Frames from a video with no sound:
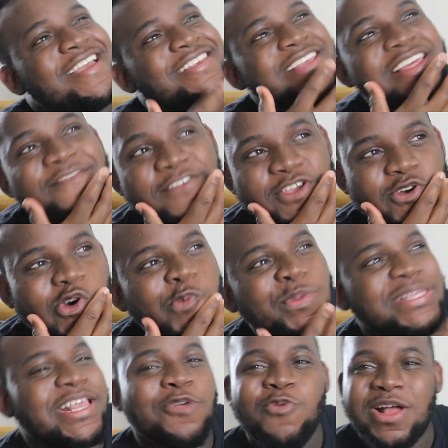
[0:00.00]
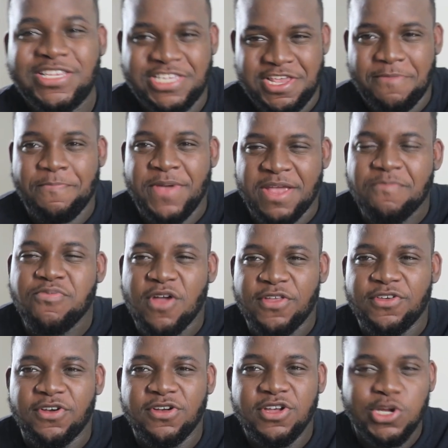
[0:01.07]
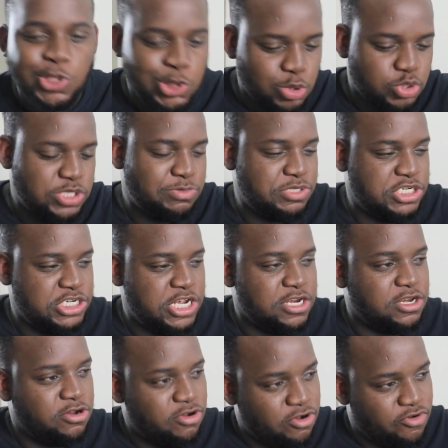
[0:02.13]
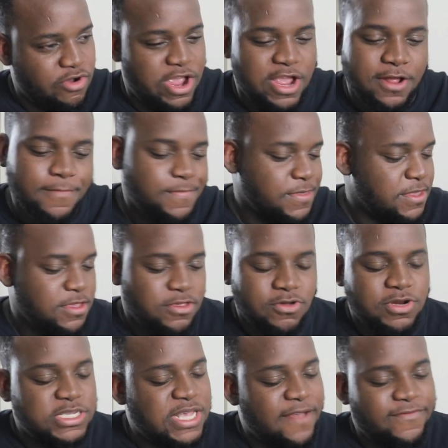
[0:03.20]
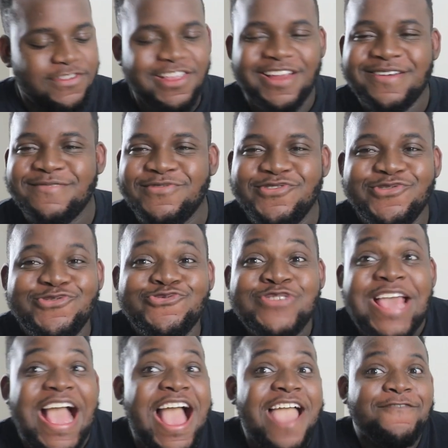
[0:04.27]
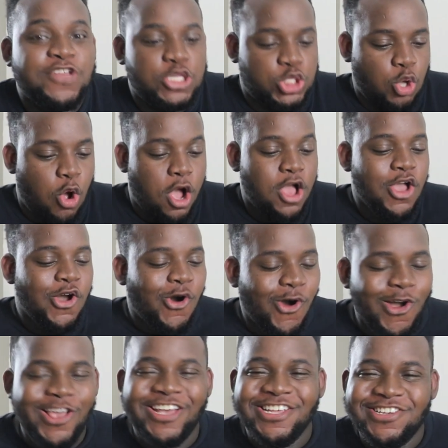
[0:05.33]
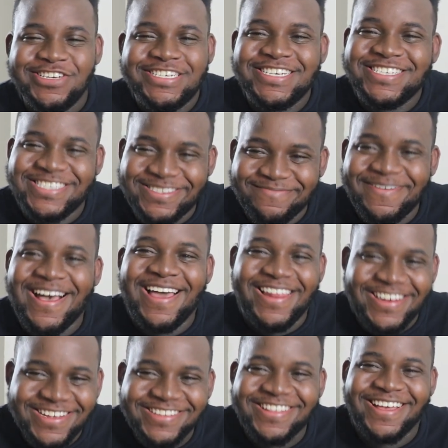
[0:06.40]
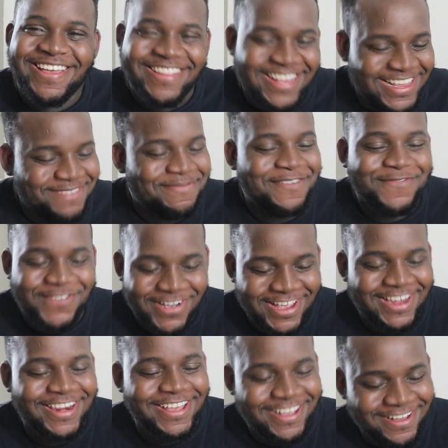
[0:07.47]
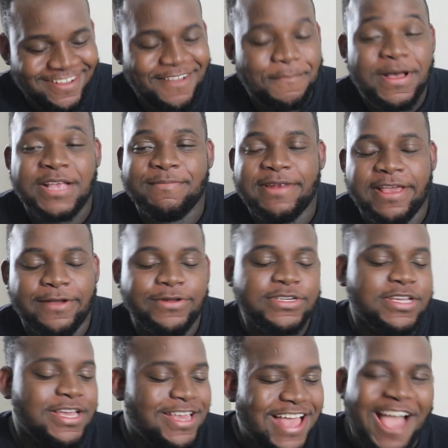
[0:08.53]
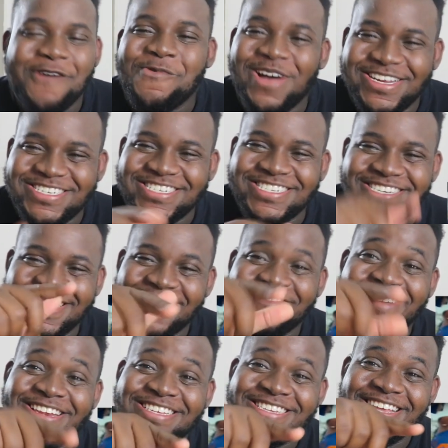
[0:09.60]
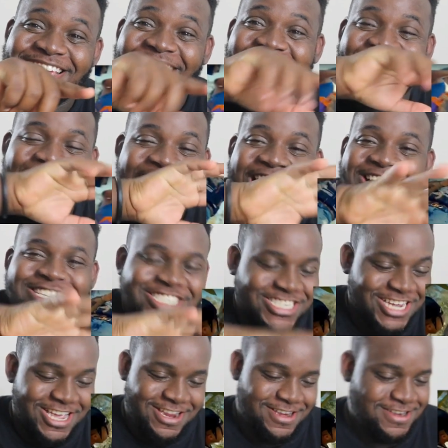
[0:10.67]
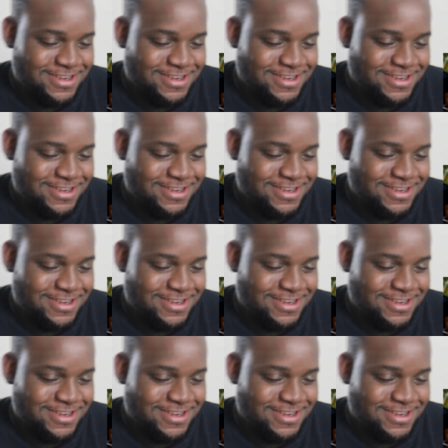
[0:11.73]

it's not even your homie. It's like watching your big brother do some shit great. You just have to not. You you can't even talk. All you can do is just smile and just like that's my fucking nigga. Pardon language. I watch this nigga when this nigga ain't had shit.